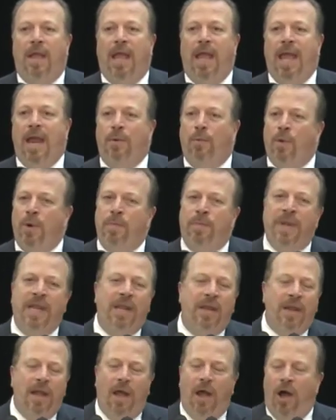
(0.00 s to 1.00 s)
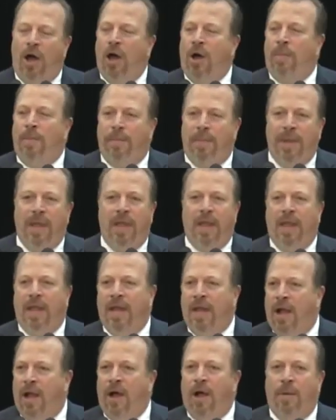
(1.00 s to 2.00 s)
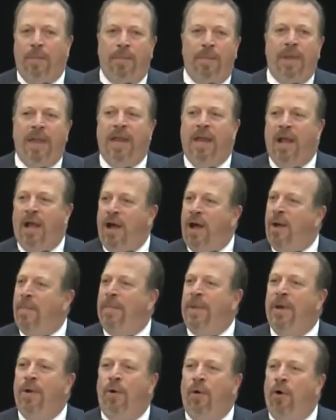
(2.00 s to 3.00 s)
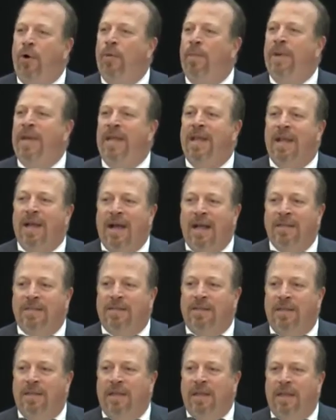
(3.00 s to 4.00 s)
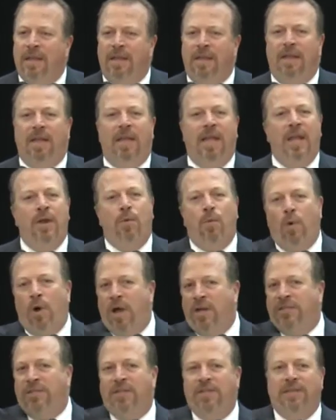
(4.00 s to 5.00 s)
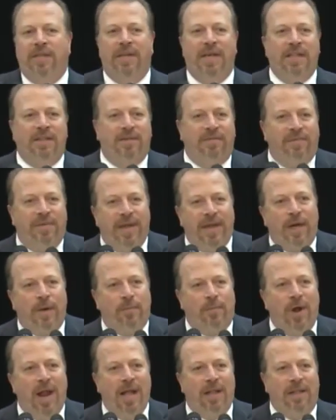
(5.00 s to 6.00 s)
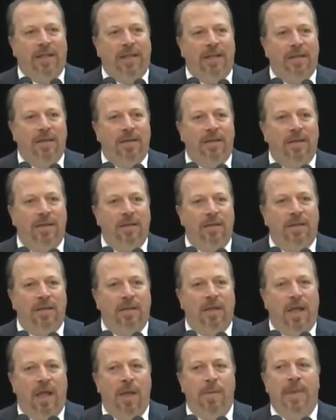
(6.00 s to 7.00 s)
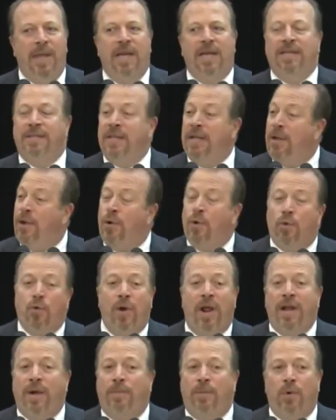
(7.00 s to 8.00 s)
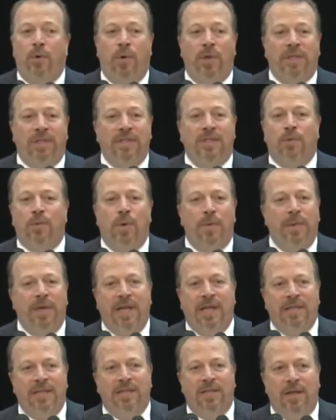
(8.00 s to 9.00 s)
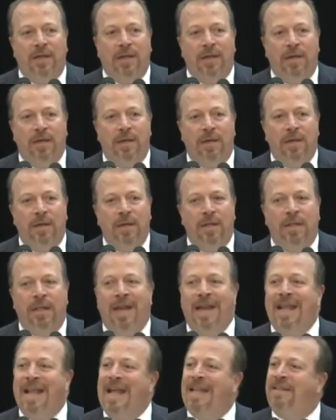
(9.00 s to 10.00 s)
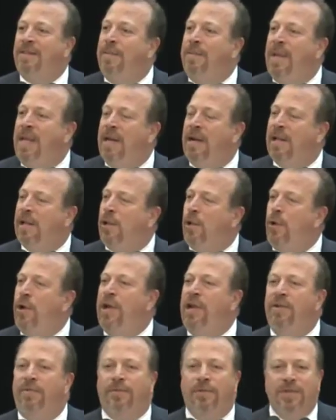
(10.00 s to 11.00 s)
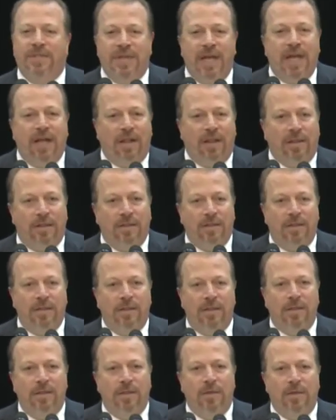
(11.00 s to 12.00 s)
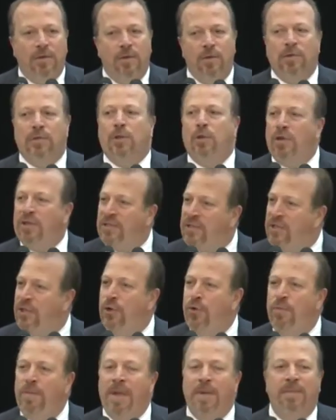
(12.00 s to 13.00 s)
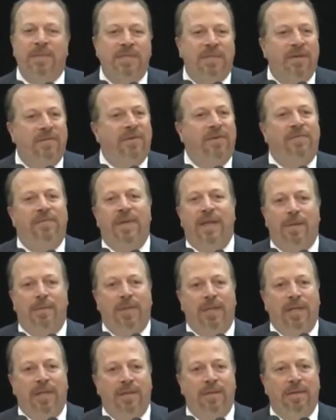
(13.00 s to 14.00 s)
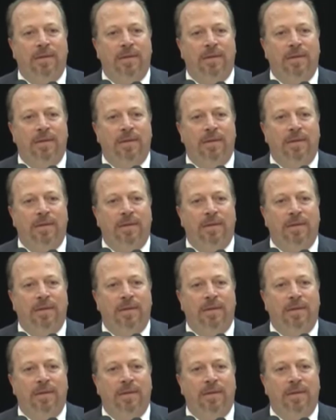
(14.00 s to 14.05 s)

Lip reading: and would be up and up and up in Albany constantly, in Washington at the Fed Up rally. I mean, it's incredible what this woman has done. And I got to meet a Claudia Frizzell, who's lost two members of her family.